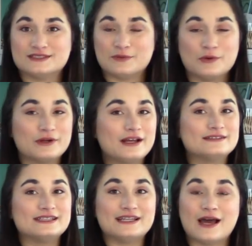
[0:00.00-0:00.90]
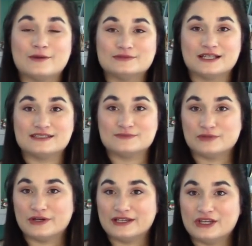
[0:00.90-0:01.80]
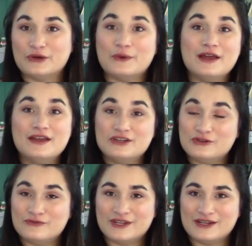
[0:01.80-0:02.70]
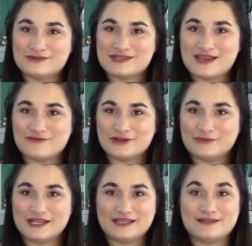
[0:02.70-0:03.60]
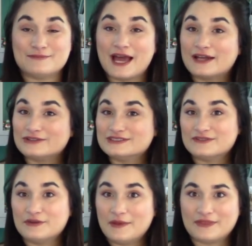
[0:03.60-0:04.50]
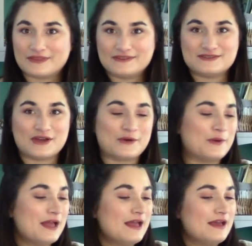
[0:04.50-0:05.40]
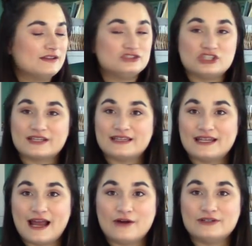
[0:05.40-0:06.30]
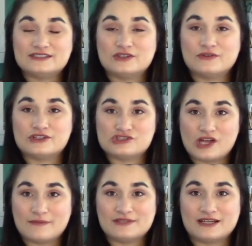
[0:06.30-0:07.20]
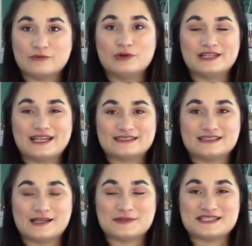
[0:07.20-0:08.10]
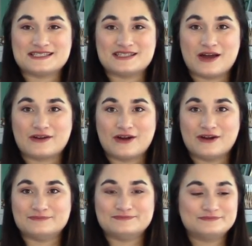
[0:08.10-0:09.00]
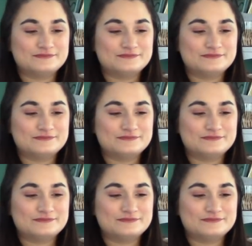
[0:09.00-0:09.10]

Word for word: support us and helps us bring you new videos every week and patterns every month. So check that out. It's over at shop.quiltaddictsanonymous.com.